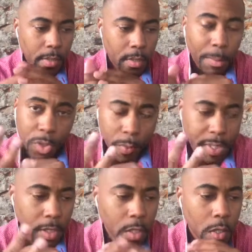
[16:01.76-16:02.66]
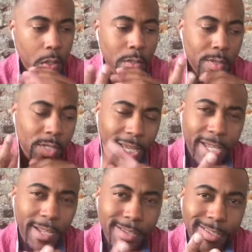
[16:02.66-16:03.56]
Number three,
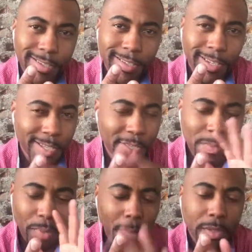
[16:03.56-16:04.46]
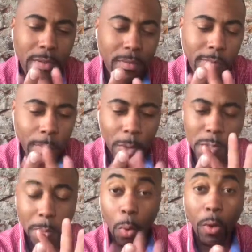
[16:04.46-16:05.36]
change, and this is probably the most
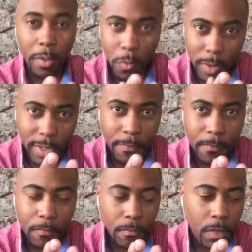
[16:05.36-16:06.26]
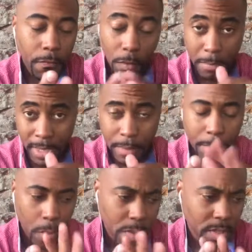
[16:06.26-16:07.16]
important one for me
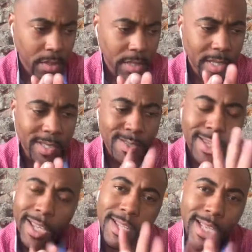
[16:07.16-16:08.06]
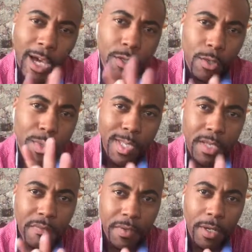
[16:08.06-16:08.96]
personally, is change how you
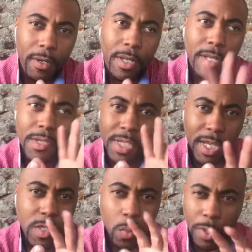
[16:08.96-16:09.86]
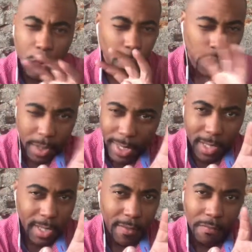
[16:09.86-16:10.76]
see fear. Change the way you look
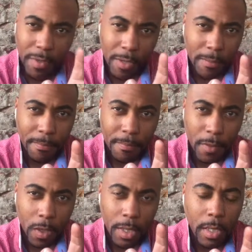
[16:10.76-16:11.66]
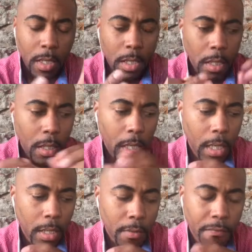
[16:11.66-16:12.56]
at that fear. All right.
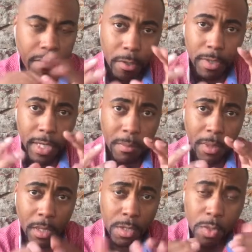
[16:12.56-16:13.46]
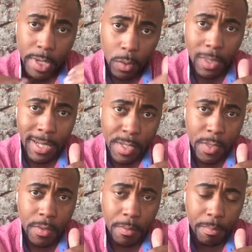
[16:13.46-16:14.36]
Fear can be a tranquilizer.